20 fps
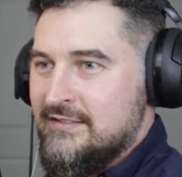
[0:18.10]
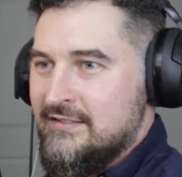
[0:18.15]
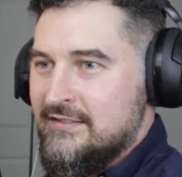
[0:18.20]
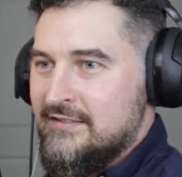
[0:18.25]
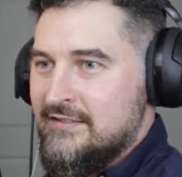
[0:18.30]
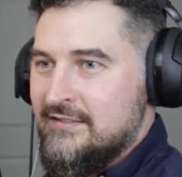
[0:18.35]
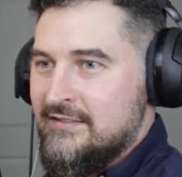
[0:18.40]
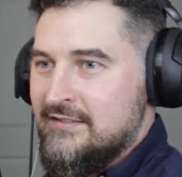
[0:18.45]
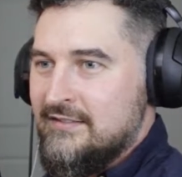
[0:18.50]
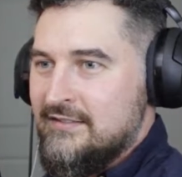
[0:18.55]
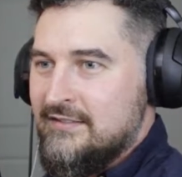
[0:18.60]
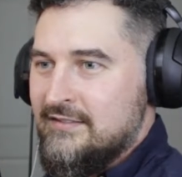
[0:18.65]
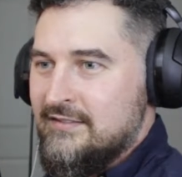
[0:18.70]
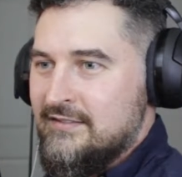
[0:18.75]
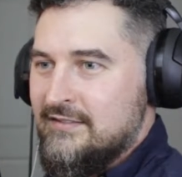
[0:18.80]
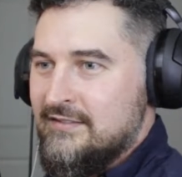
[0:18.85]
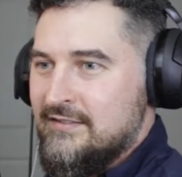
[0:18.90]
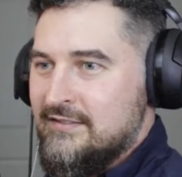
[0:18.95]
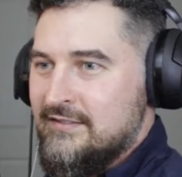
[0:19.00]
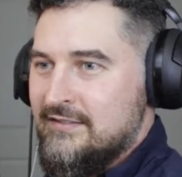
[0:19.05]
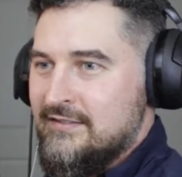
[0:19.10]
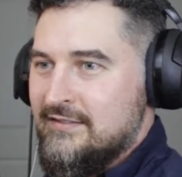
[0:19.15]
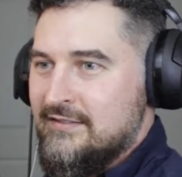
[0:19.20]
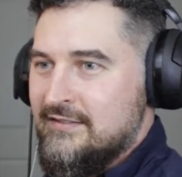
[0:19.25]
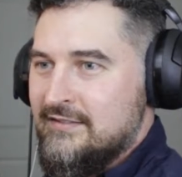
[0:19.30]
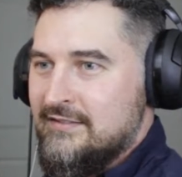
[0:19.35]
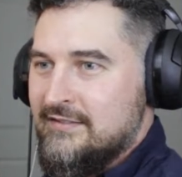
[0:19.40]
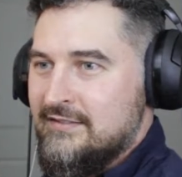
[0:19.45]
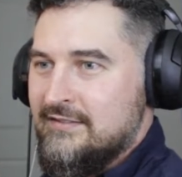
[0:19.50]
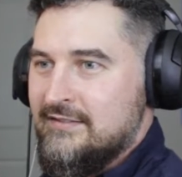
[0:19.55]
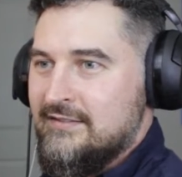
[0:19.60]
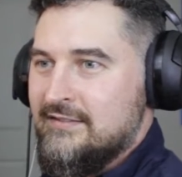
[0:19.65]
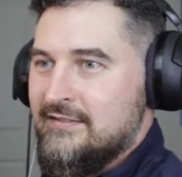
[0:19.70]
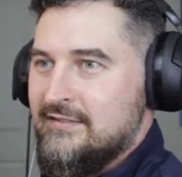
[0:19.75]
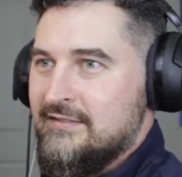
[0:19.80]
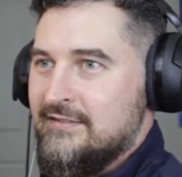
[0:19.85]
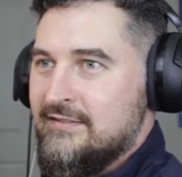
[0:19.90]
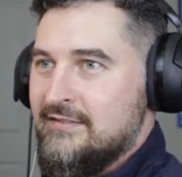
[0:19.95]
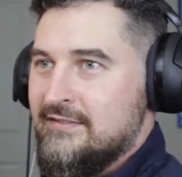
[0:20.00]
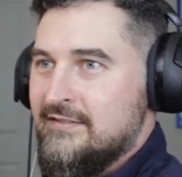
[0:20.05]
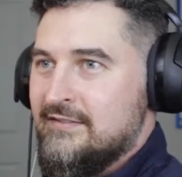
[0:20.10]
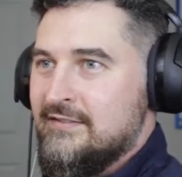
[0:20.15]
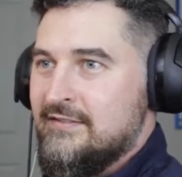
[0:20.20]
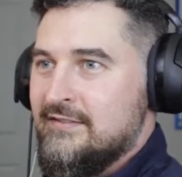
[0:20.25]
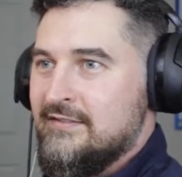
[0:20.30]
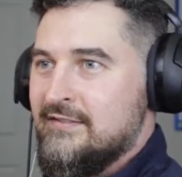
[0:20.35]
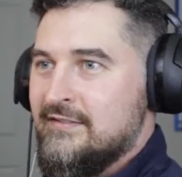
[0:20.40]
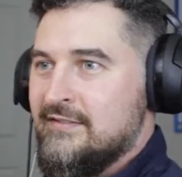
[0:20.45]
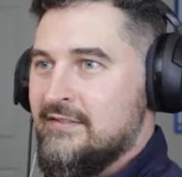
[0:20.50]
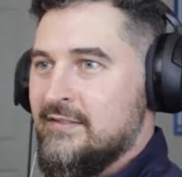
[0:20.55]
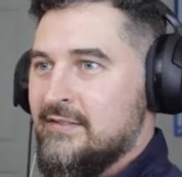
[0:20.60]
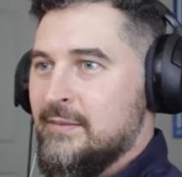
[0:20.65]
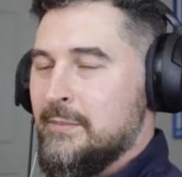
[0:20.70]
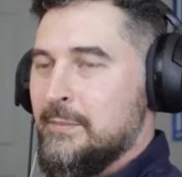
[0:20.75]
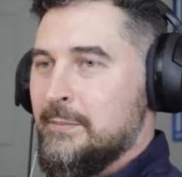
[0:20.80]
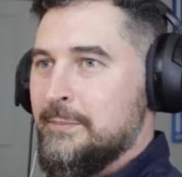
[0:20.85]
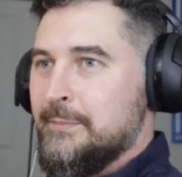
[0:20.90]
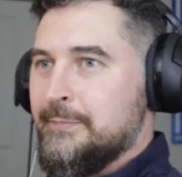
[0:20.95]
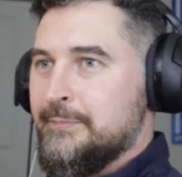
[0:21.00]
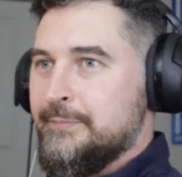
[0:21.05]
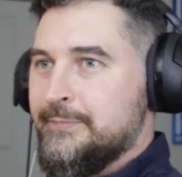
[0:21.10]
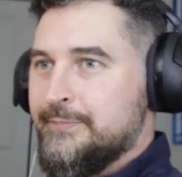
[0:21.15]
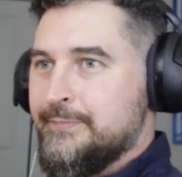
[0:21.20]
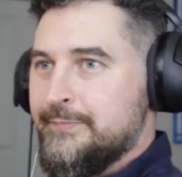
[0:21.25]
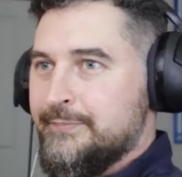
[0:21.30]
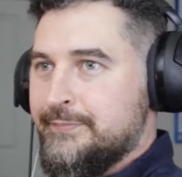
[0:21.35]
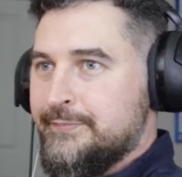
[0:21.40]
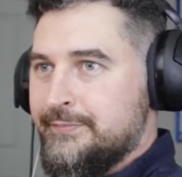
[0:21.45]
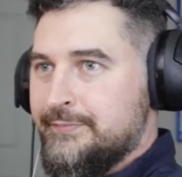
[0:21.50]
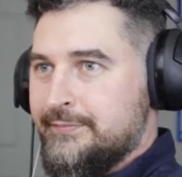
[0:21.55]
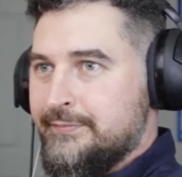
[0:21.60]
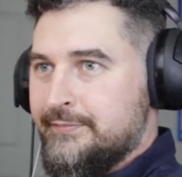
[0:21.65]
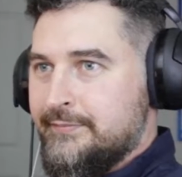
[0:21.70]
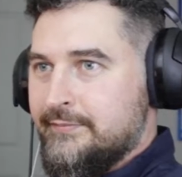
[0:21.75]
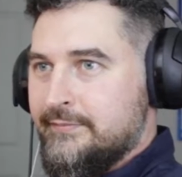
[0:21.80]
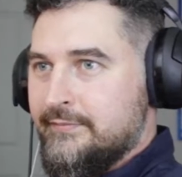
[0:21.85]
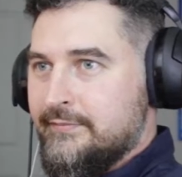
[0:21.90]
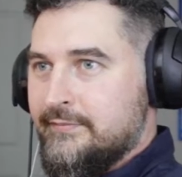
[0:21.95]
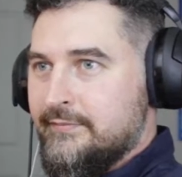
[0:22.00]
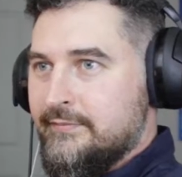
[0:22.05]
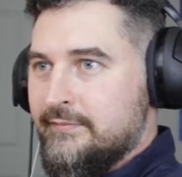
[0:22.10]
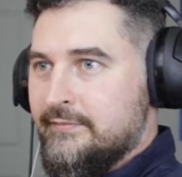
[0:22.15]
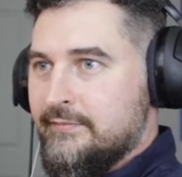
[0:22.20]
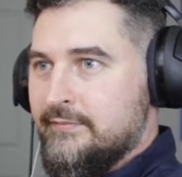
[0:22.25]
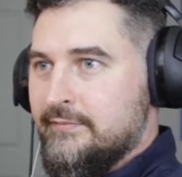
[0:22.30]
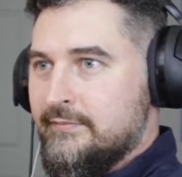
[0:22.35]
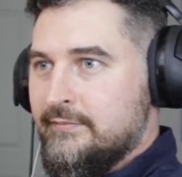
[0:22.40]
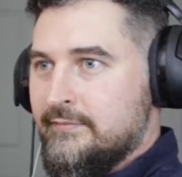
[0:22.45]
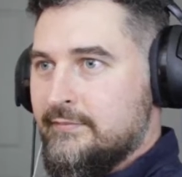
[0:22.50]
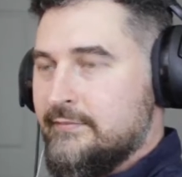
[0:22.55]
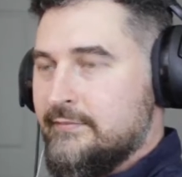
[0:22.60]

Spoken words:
(silent)